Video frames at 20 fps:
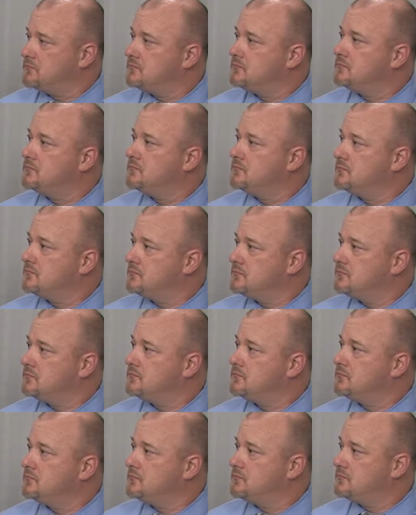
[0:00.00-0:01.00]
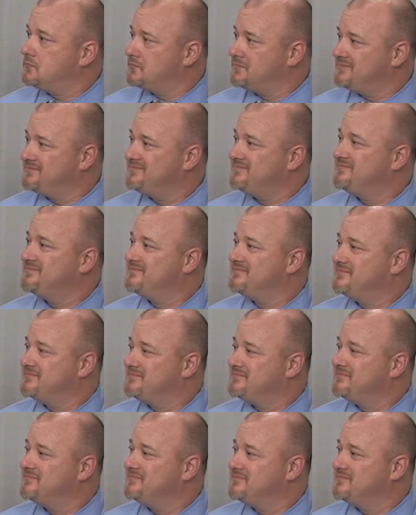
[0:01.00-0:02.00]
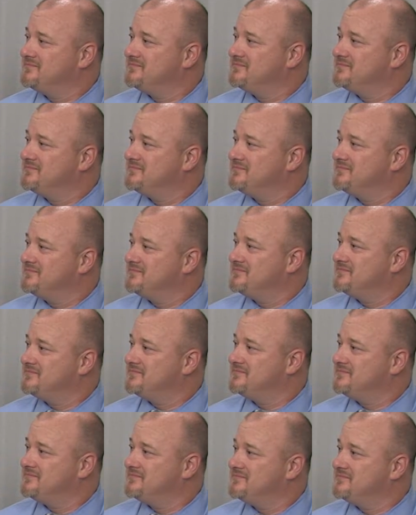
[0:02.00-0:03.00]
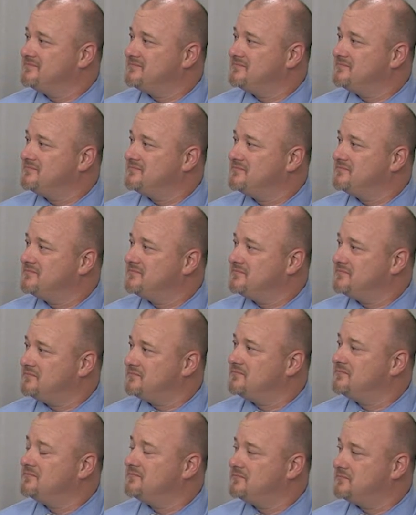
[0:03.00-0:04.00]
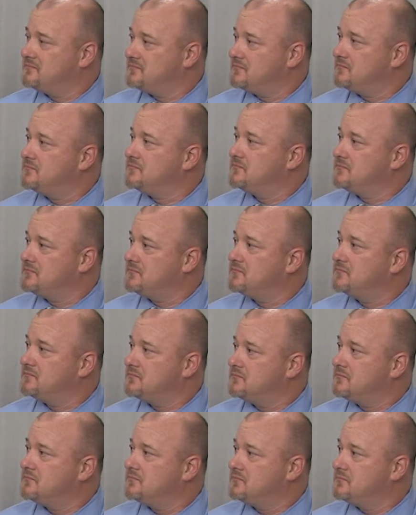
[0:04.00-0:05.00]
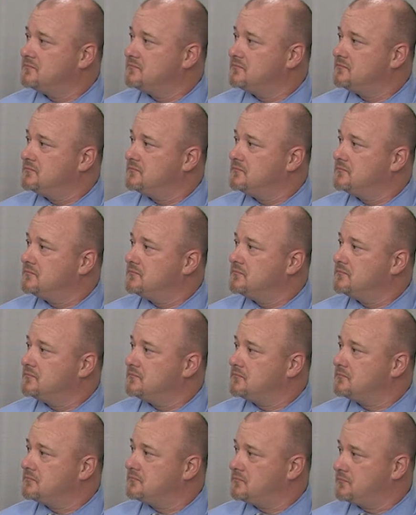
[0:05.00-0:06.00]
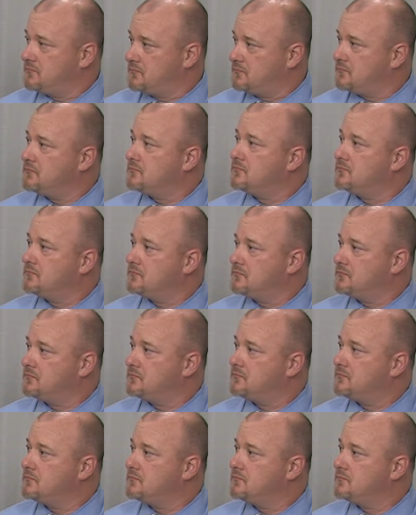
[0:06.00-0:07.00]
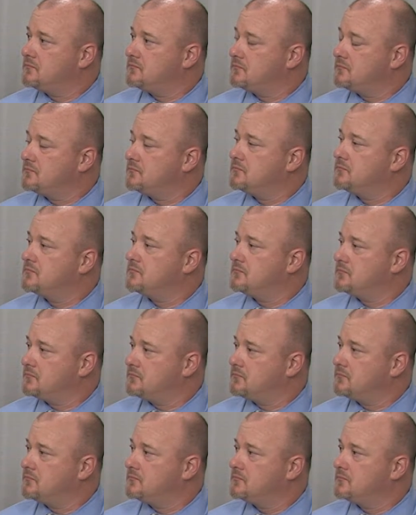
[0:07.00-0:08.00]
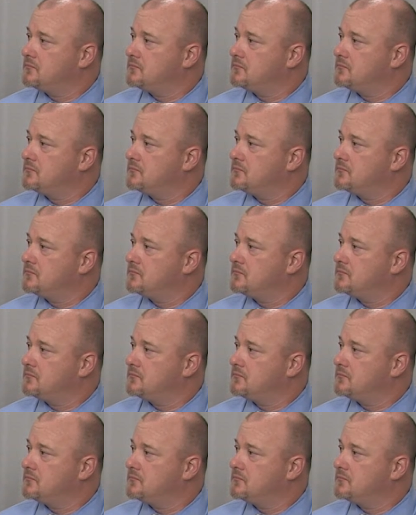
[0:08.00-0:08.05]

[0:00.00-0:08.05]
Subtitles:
(not speaking)